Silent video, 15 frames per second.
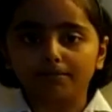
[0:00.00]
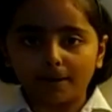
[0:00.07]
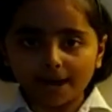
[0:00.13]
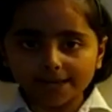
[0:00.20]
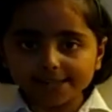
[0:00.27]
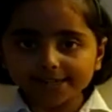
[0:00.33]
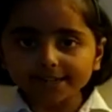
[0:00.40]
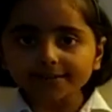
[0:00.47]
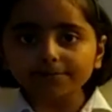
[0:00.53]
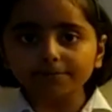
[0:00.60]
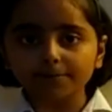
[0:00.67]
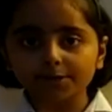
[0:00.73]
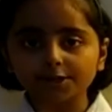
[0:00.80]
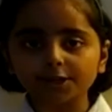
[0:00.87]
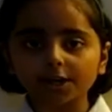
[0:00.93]
Myself
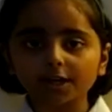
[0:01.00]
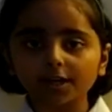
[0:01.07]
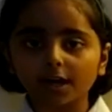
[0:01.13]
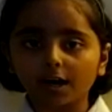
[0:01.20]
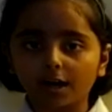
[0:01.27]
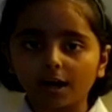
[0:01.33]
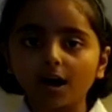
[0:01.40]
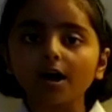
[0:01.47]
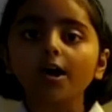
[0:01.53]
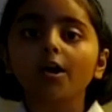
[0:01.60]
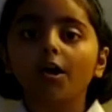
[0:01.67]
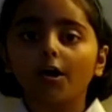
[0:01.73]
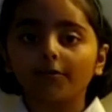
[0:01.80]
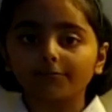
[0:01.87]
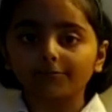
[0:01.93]
Mishka
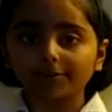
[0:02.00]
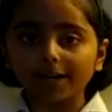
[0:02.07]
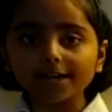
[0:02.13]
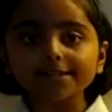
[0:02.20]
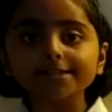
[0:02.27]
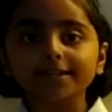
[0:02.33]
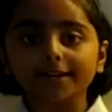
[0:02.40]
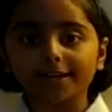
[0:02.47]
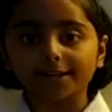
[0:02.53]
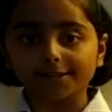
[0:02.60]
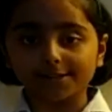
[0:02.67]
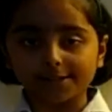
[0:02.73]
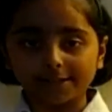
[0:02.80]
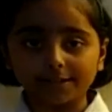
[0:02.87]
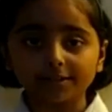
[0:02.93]
of class
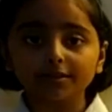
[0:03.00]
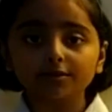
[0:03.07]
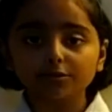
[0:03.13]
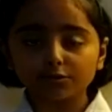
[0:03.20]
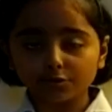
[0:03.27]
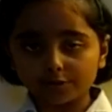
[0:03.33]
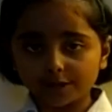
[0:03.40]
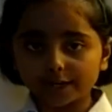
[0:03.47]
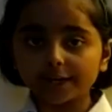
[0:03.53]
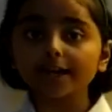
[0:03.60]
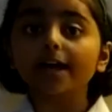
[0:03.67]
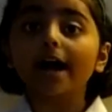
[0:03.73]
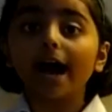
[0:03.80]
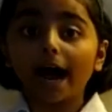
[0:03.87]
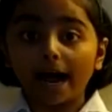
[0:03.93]
VC.
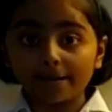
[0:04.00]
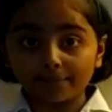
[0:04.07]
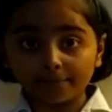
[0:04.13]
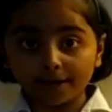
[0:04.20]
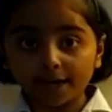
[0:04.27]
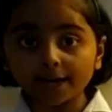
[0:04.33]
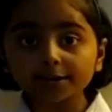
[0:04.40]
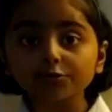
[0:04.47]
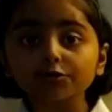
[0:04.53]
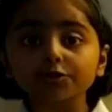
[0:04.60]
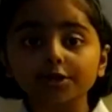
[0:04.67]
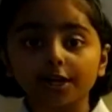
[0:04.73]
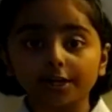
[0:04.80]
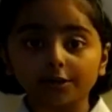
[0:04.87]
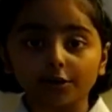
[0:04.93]
Today I am here
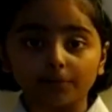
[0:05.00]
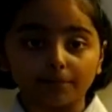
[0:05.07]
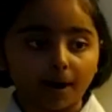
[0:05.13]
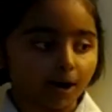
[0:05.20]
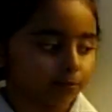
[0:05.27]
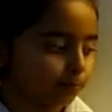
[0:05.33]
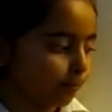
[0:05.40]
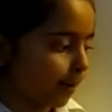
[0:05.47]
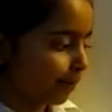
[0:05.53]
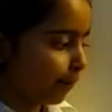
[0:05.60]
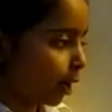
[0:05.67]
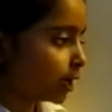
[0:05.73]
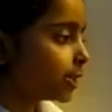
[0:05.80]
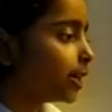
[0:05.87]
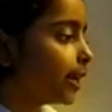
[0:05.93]
to tell you about my
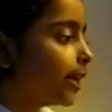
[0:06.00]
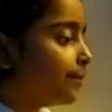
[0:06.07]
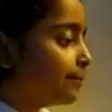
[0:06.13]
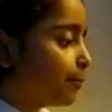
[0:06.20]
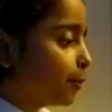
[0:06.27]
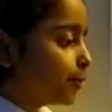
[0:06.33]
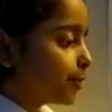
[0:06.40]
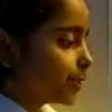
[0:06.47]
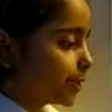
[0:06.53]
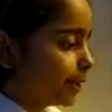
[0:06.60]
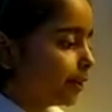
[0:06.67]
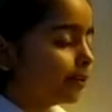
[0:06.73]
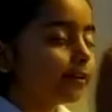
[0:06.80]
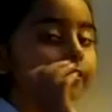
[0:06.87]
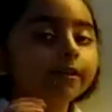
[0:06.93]
model and
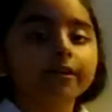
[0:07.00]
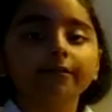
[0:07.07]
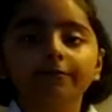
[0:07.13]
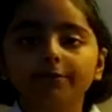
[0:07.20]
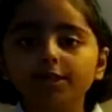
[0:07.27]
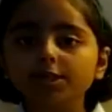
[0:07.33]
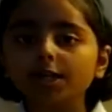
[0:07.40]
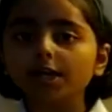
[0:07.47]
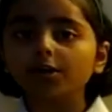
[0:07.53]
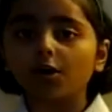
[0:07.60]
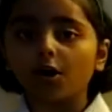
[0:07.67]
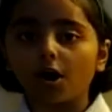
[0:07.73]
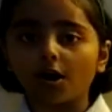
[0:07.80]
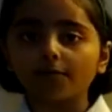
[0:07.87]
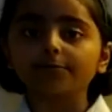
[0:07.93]
poster which
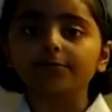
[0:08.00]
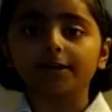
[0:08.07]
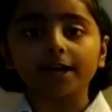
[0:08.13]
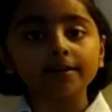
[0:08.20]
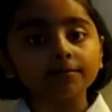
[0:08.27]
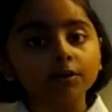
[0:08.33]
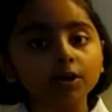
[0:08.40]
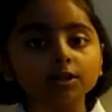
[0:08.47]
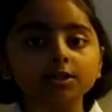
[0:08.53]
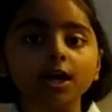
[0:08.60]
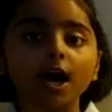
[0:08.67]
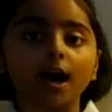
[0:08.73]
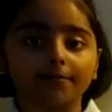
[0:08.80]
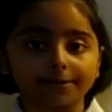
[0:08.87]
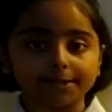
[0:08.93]
are of rainwater
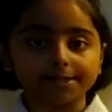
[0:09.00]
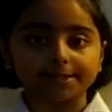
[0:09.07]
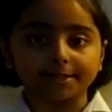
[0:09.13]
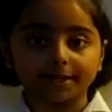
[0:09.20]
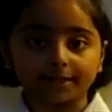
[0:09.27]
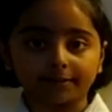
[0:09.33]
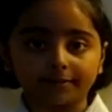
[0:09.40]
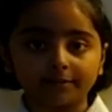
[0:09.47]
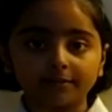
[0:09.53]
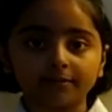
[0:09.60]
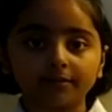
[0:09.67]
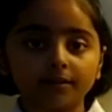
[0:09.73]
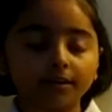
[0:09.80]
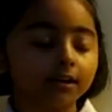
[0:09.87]
harvesting.